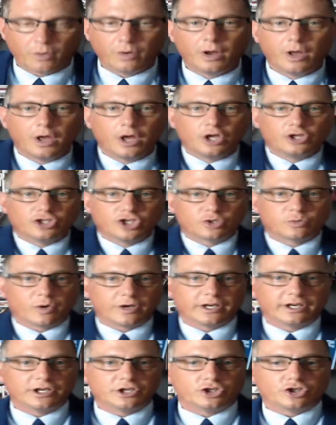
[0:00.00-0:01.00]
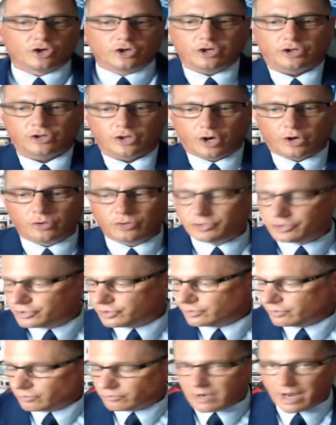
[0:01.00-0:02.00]
just wanted to show you those,
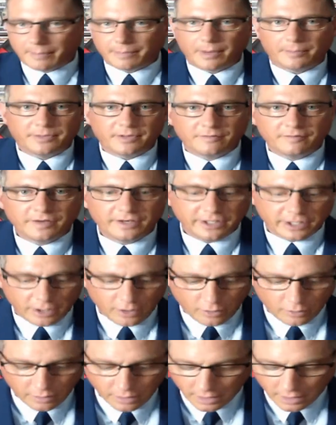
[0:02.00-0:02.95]
wrap up the video.